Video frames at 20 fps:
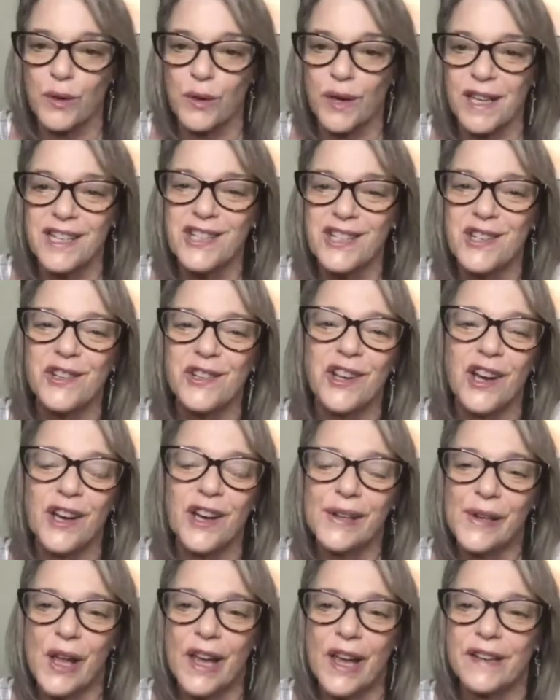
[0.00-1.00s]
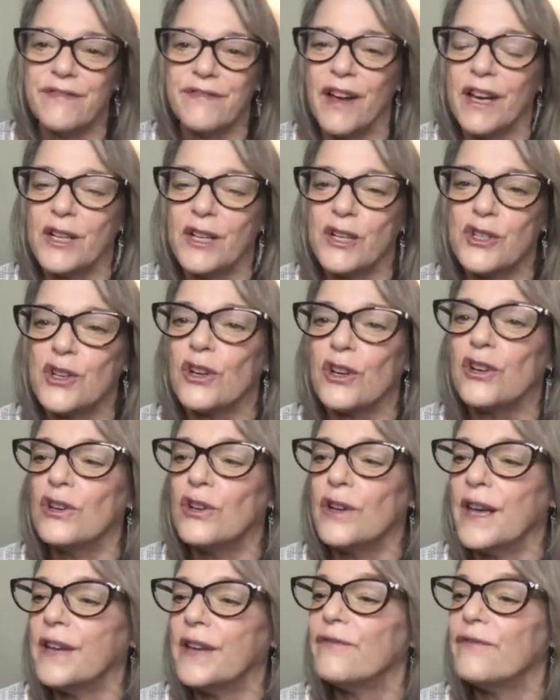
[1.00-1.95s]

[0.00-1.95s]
We're going to do an online fire circle